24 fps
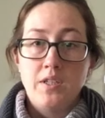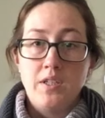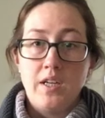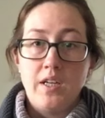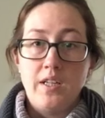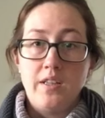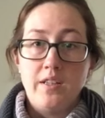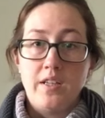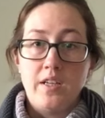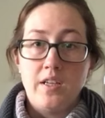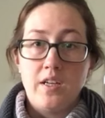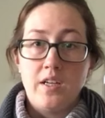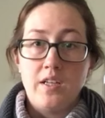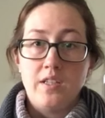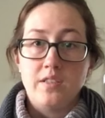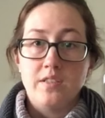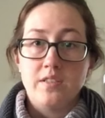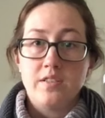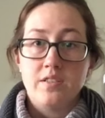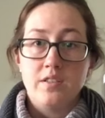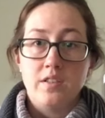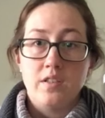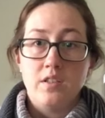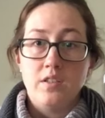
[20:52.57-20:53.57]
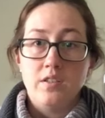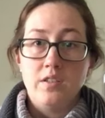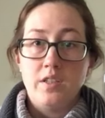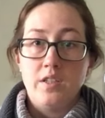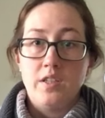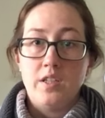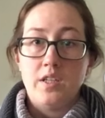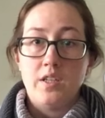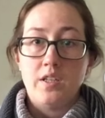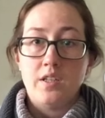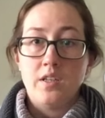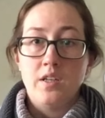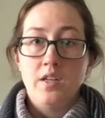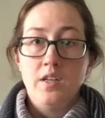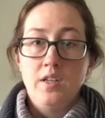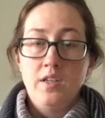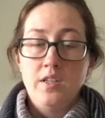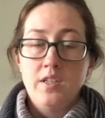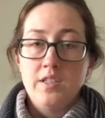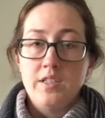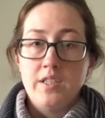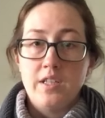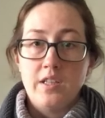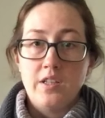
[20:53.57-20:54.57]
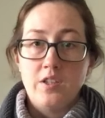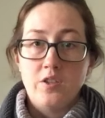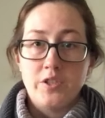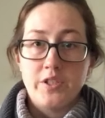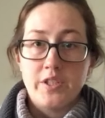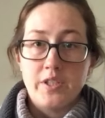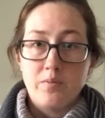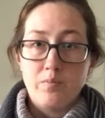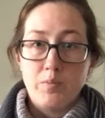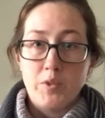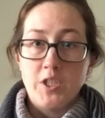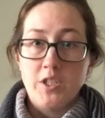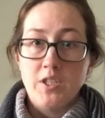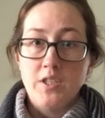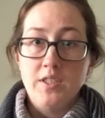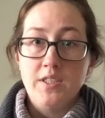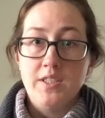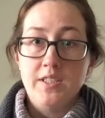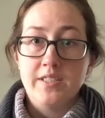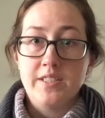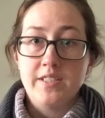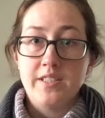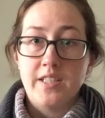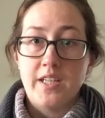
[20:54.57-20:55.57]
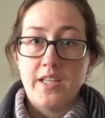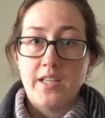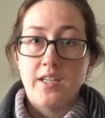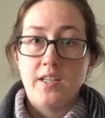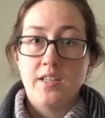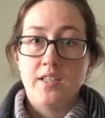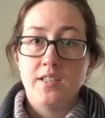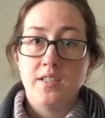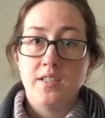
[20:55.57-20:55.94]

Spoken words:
and then I installed a yellow zipper instead.